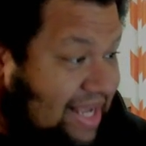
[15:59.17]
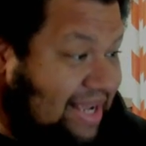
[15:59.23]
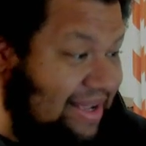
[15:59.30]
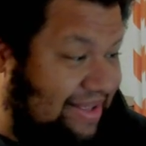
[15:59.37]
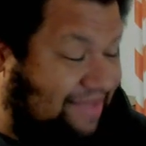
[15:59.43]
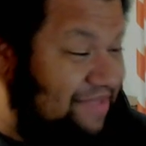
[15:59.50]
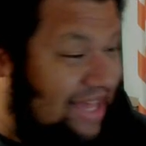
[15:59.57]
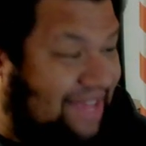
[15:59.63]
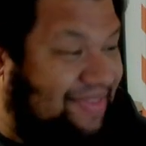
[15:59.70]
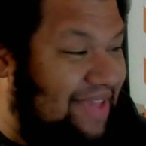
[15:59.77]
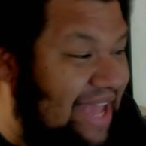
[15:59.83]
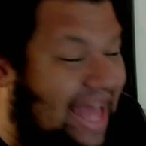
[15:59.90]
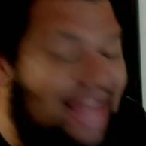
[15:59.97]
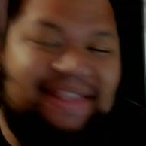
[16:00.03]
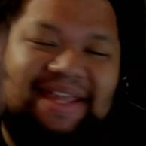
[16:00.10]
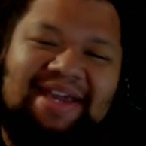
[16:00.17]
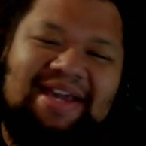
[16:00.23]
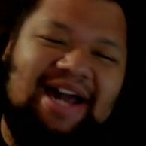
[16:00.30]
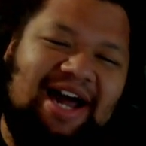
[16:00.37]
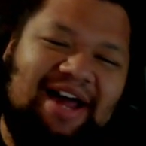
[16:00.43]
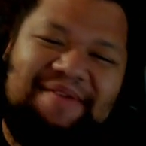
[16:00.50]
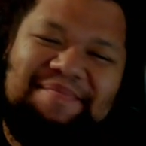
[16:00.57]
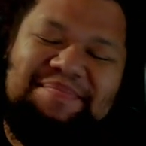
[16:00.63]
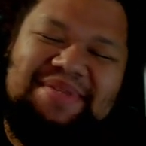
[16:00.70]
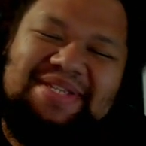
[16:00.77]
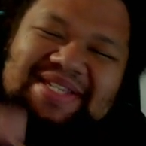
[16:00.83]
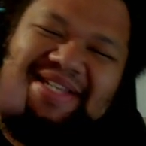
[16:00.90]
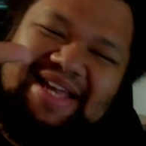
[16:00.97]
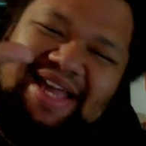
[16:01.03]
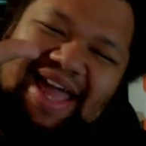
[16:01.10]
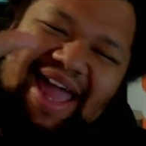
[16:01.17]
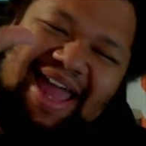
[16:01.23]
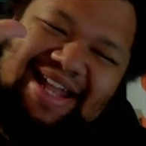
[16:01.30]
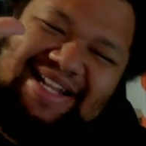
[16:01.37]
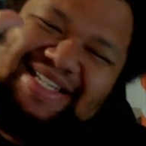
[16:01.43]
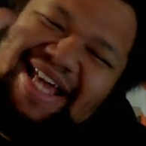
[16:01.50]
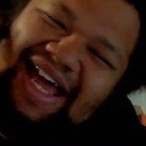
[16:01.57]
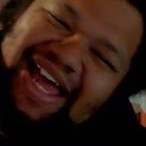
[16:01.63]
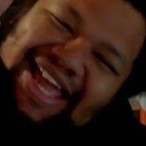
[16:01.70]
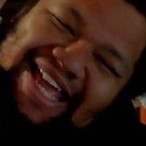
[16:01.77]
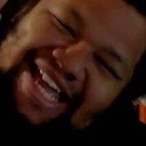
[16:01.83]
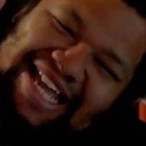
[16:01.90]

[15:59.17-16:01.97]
the ending comes, and it's like,